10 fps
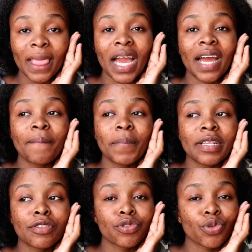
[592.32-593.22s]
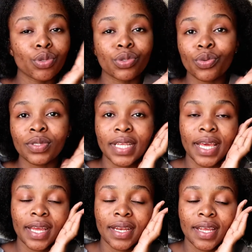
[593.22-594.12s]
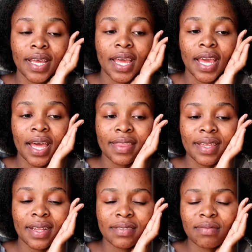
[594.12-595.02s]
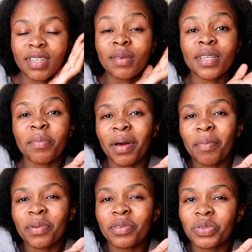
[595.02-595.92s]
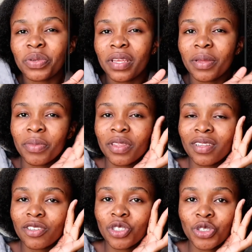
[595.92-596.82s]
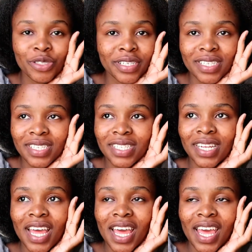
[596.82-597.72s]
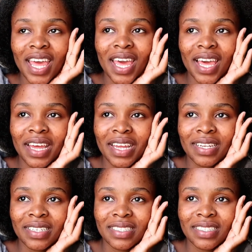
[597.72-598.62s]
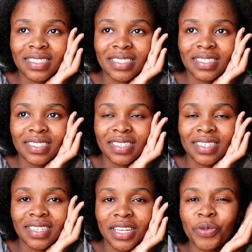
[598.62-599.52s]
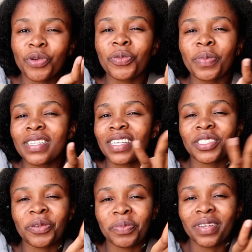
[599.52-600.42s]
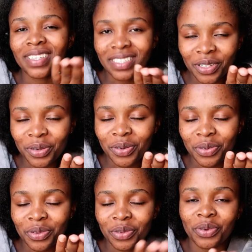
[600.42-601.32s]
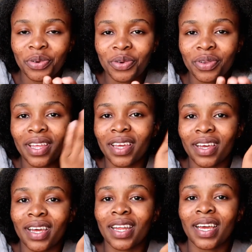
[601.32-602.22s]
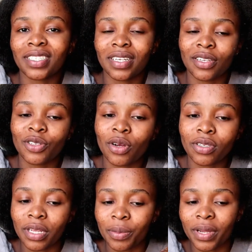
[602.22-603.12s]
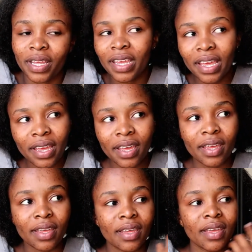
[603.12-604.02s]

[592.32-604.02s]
I'd be so, so scared. And then sometimes I'd bump into him in the street, and it wouldn't be such a big deal, you know, like I'd actually talk to him like, hey,